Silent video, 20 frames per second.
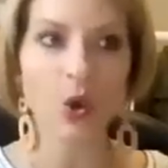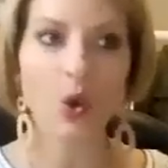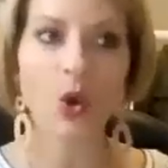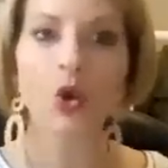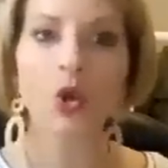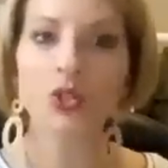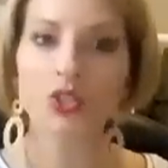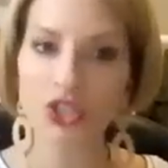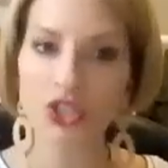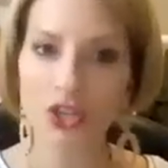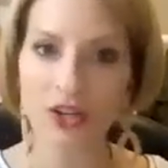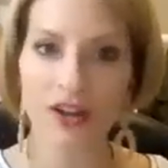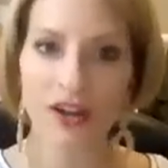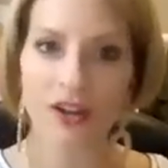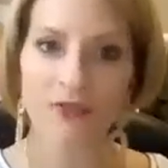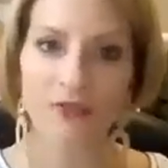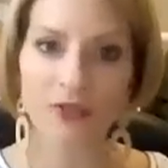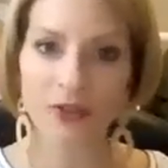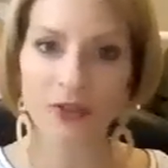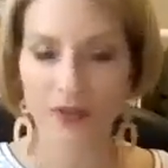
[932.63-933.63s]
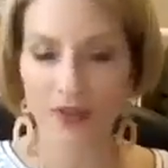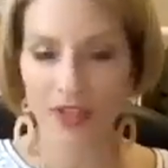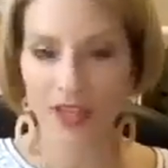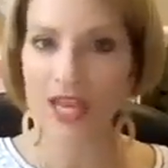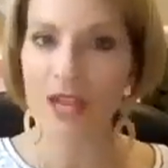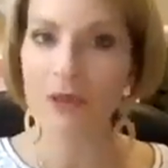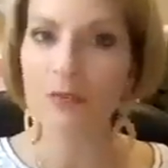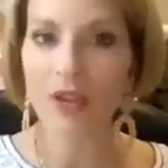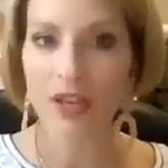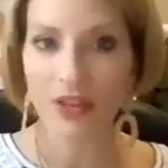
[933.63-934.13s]
culture of
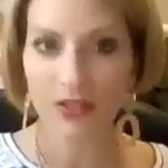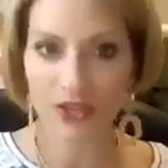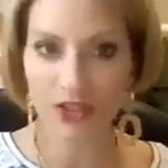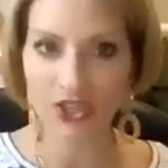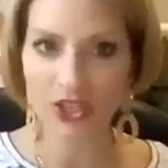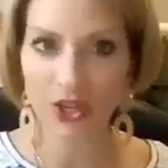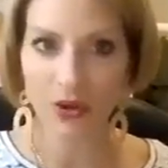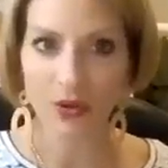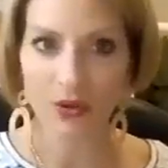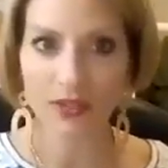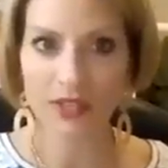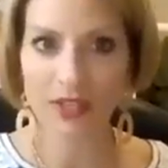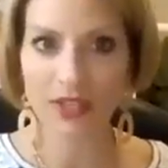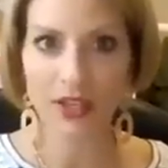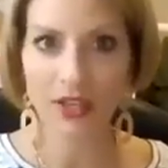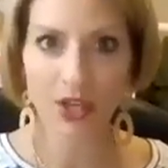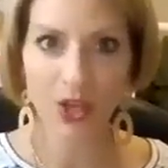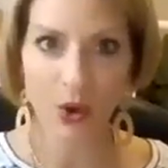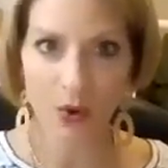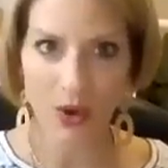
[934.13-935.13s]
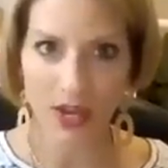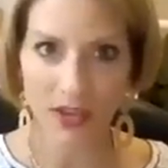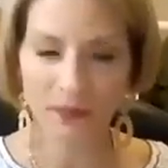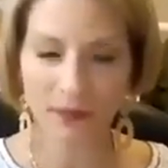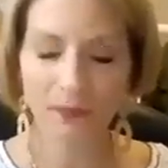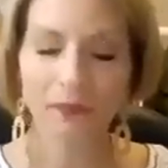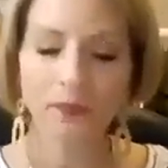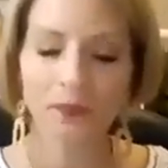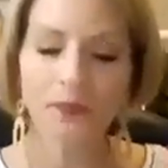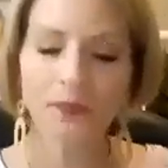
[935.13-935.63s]
keeping the shows going,